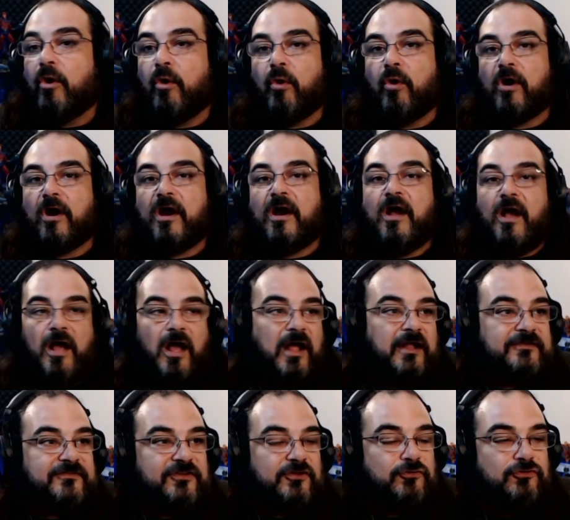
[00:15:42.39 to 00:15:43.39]
or
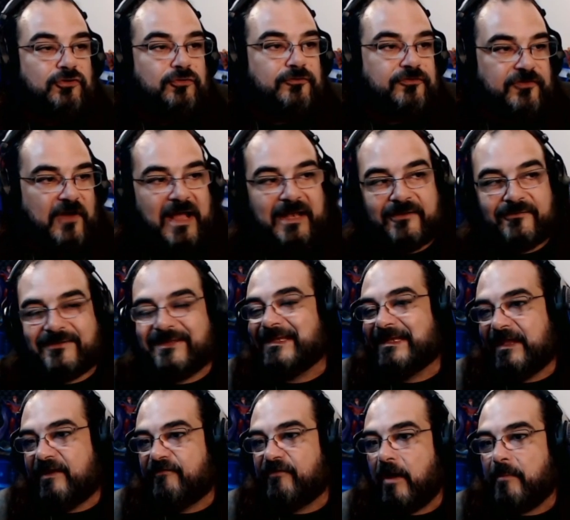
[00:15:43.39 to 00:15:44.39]
until you finally
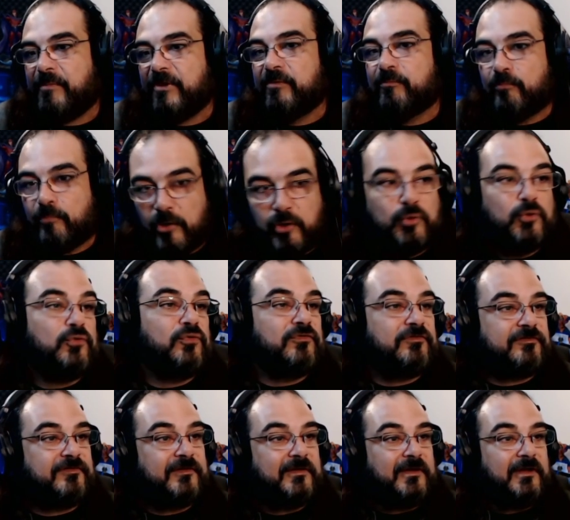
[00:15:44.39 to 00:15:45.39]
give up and
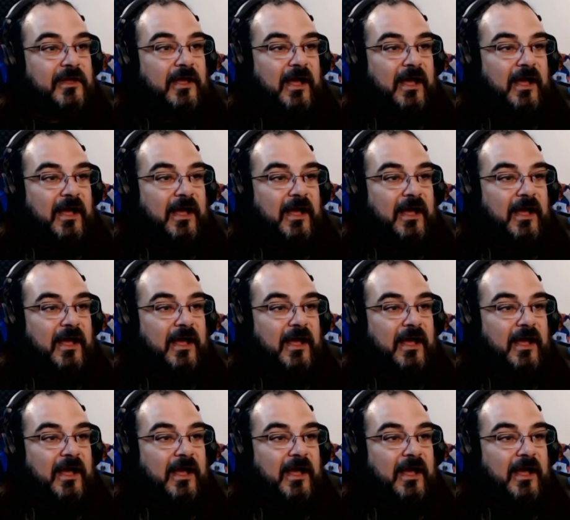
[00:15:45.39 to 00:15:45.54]
move.